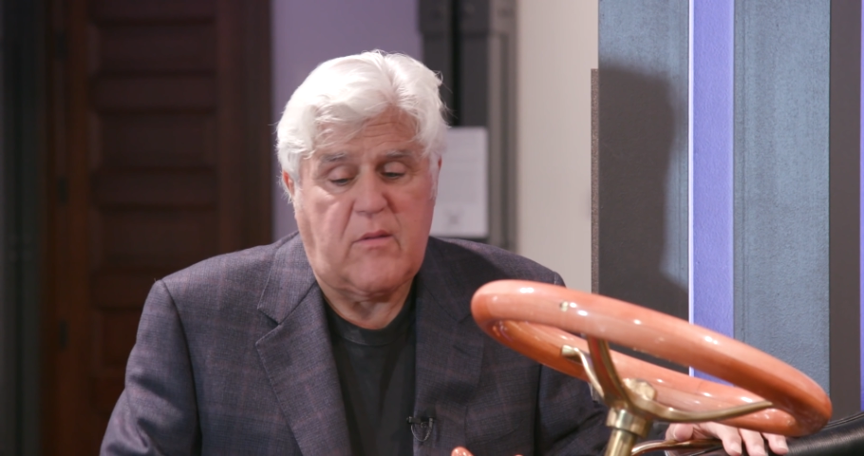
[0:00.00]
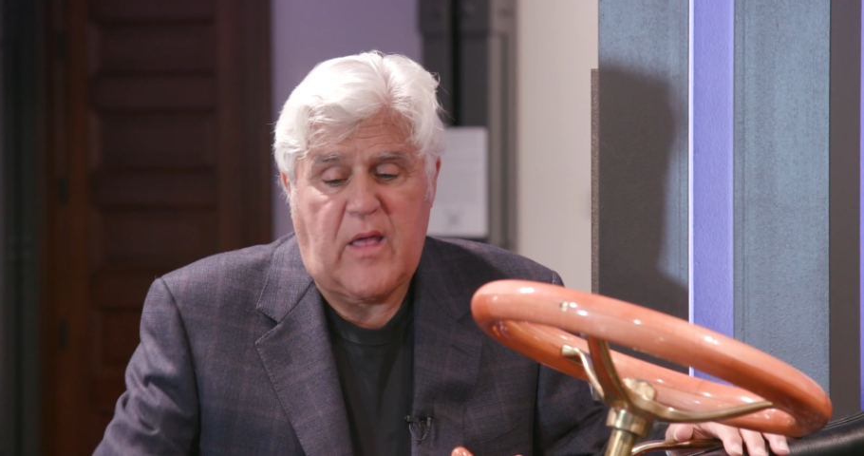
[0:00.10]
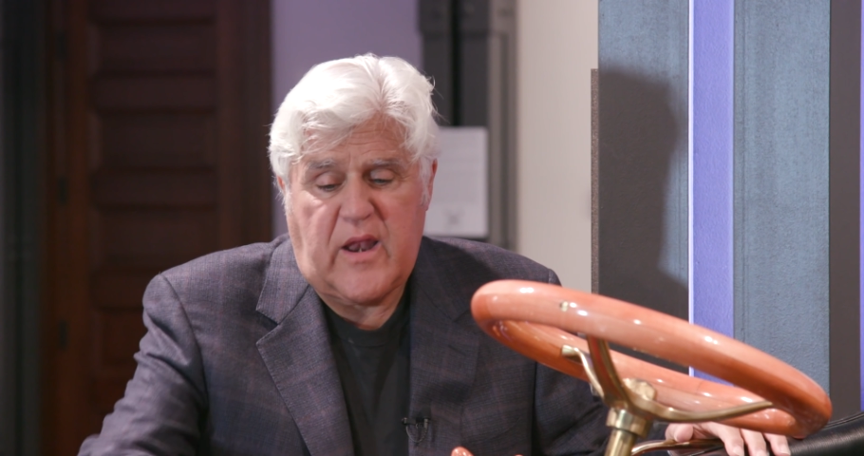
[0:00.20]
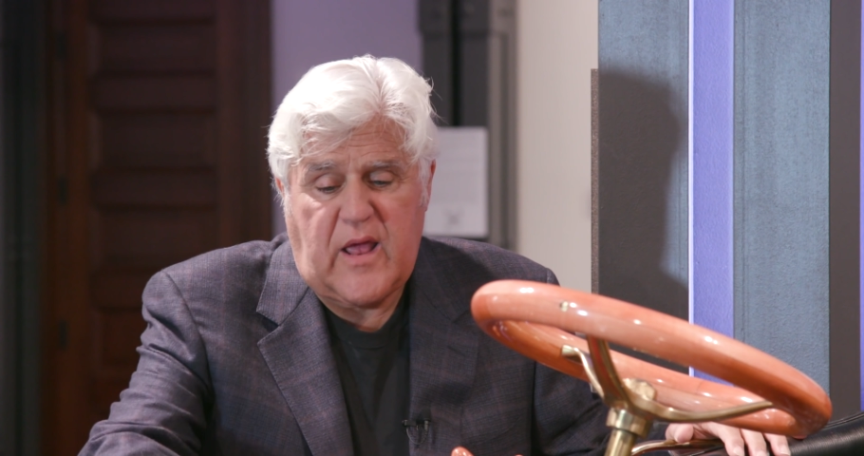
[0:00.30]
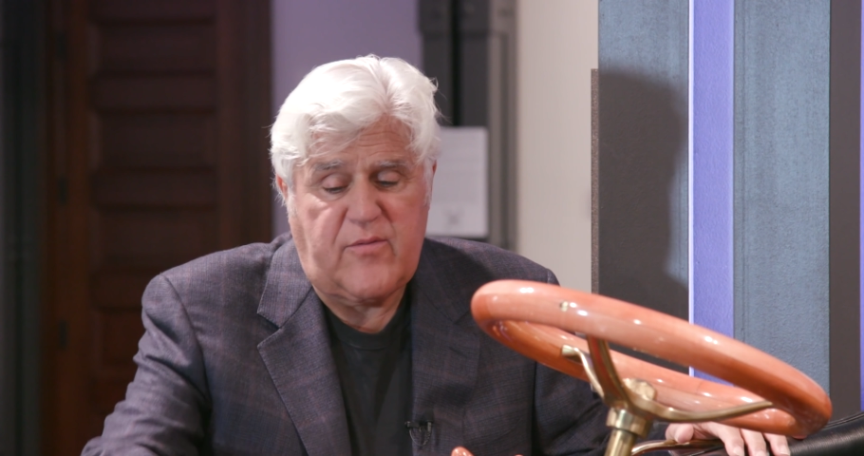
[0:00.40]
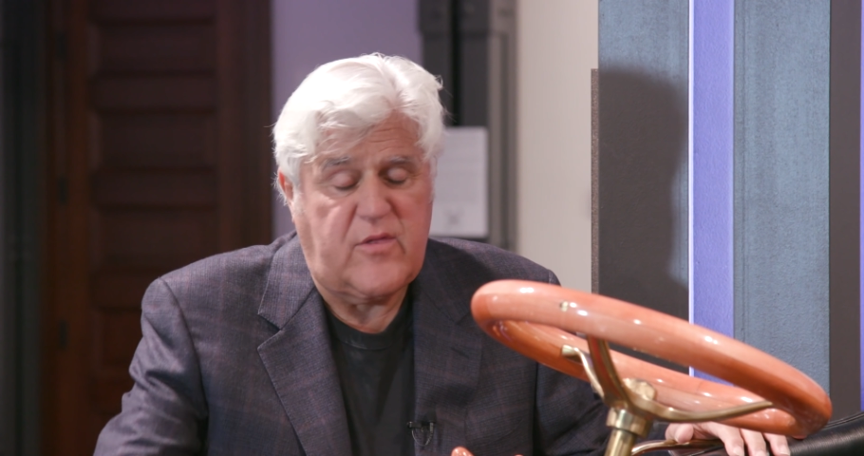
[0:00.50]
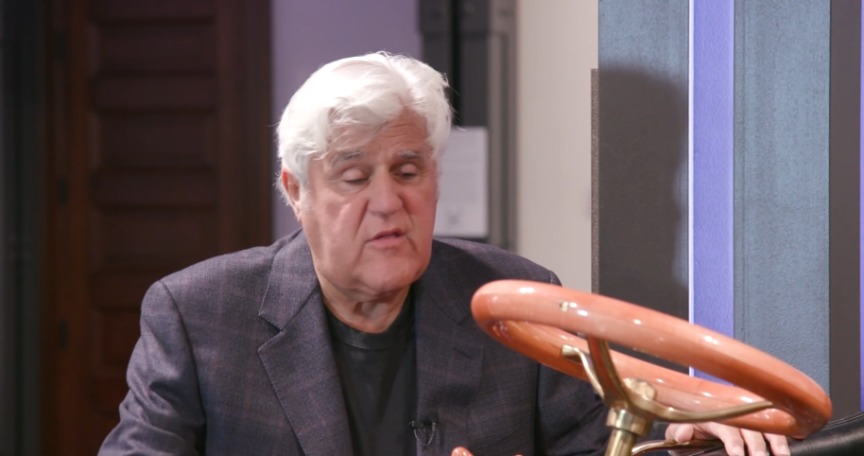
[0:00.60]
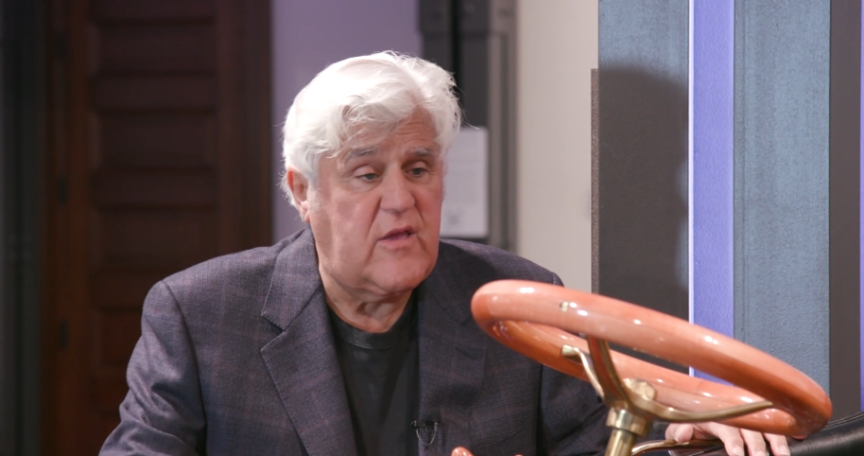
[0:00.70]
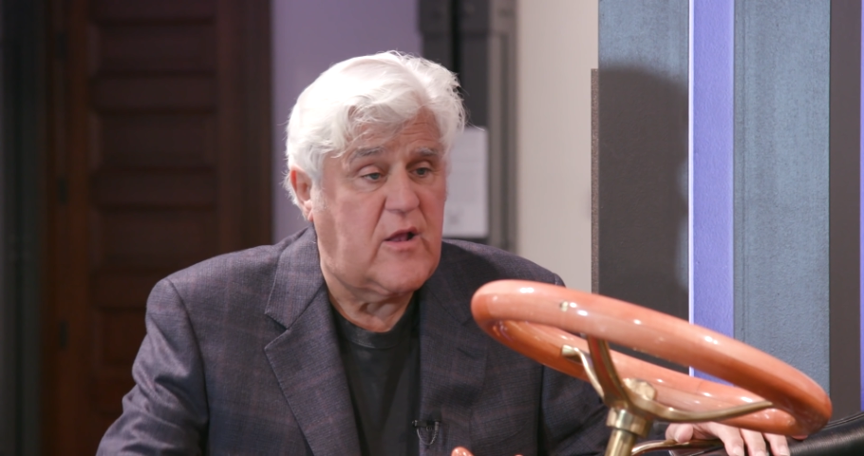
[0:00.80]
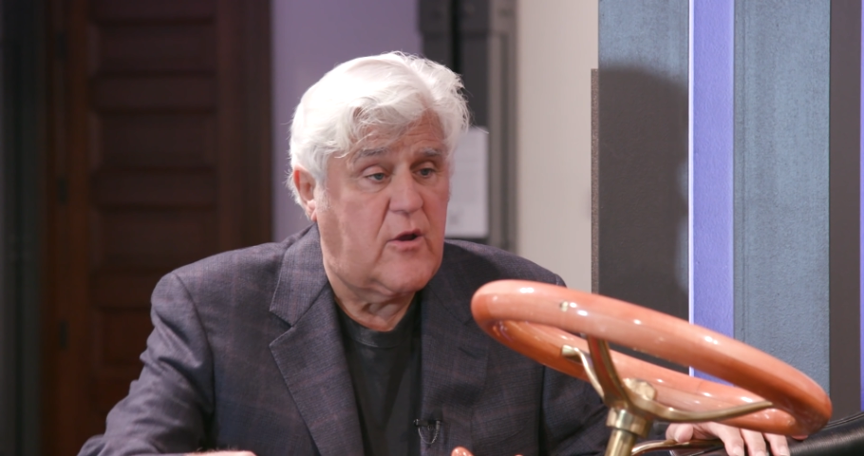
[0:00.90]
A lot had the
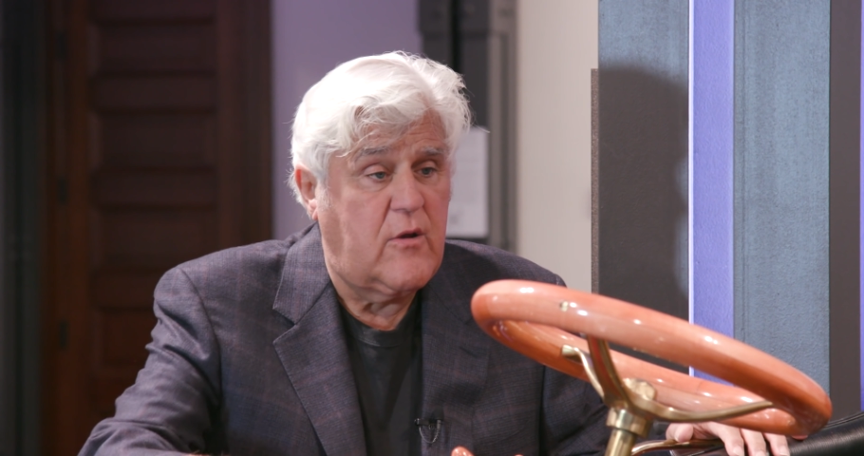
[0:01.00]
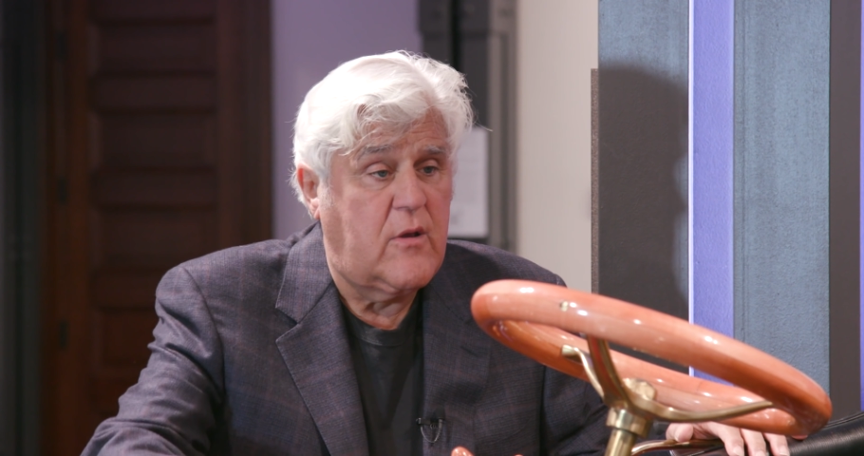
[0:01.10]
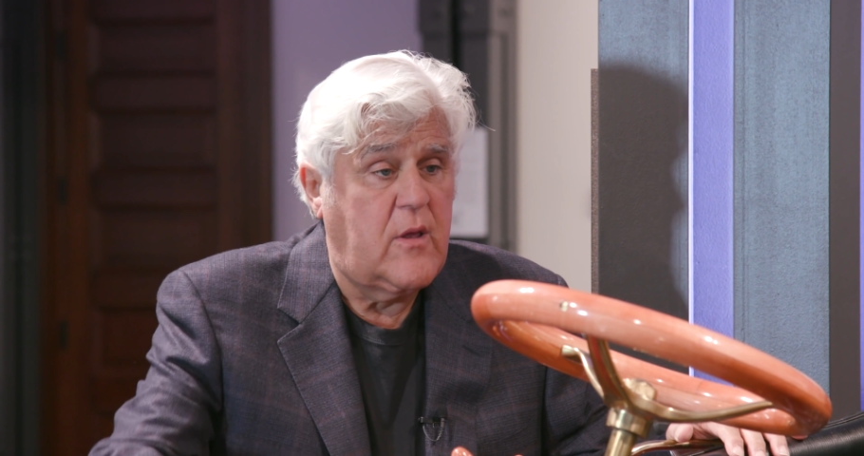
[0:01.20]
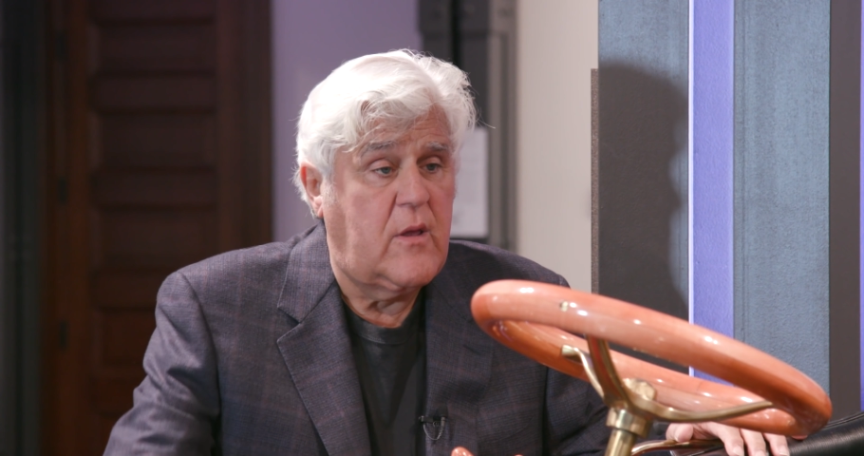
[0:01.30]
tiller